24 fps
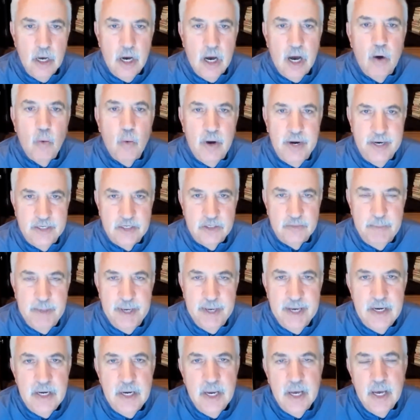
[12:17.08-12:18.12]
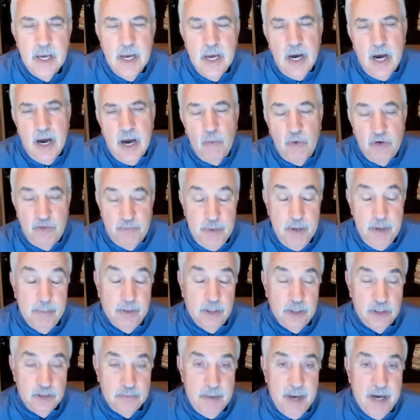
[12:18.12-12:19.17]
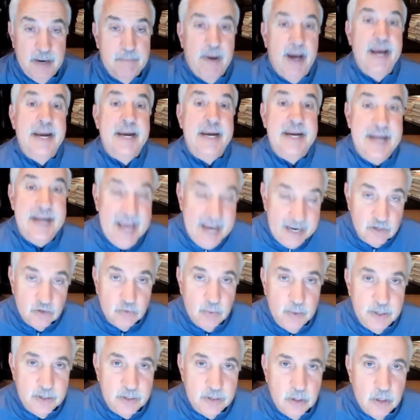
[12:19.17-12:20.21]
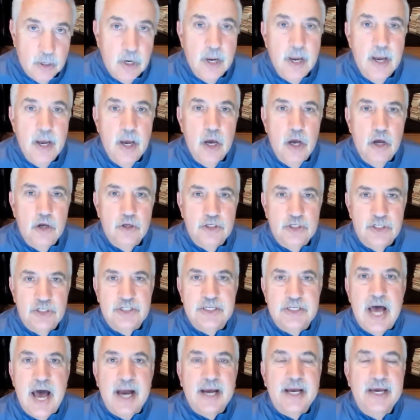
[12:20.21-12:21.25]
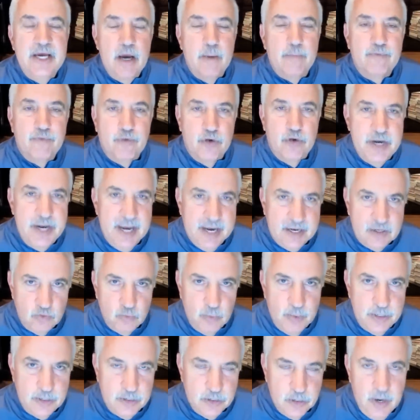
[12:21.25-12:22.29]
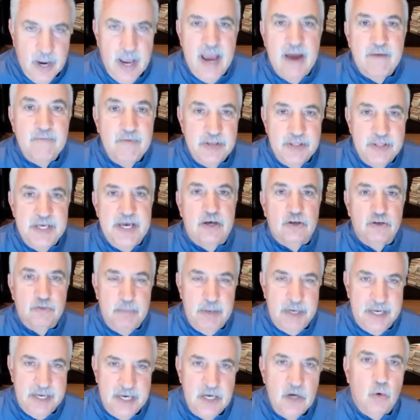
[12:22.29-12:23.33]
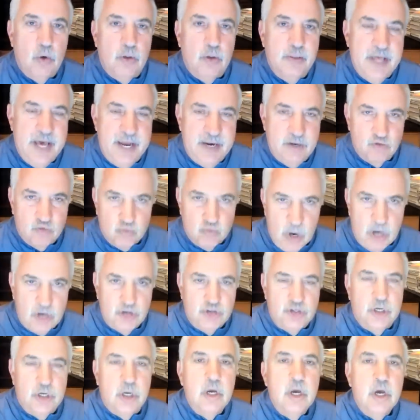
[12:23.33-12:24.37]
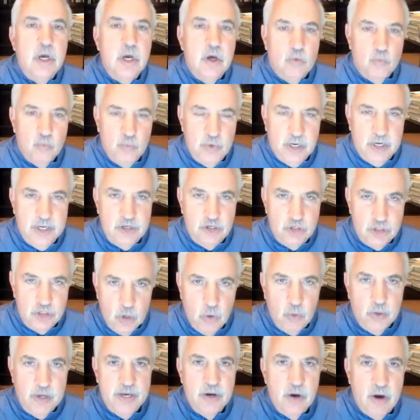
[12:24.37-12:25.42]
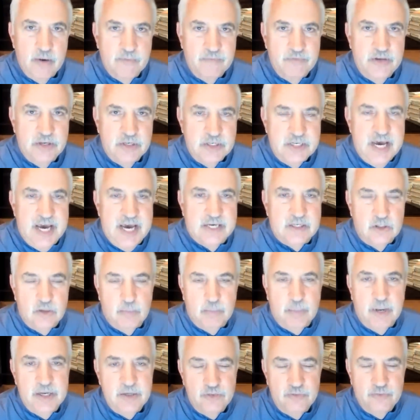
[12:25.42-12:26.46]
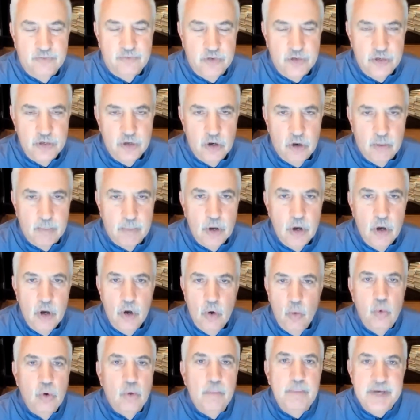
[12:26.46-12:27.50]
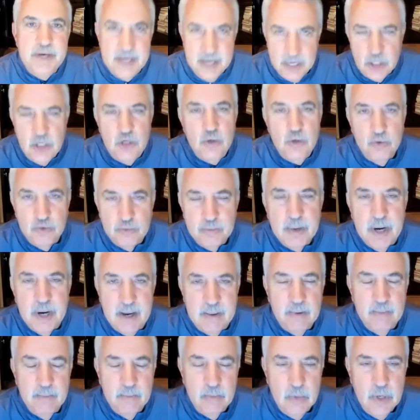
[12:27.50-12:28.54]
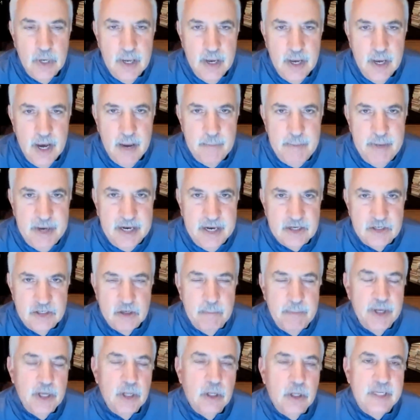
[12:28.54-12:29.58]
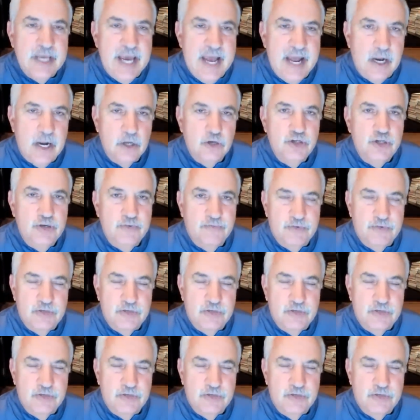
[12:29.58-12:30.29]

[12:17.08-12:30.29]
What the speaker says: what it's been, which people expect by next winter, stocking up for next winter, everything else being equal, that is Russia really choking off these gas supplies for Europe, will be a huge problem. Because to build LNG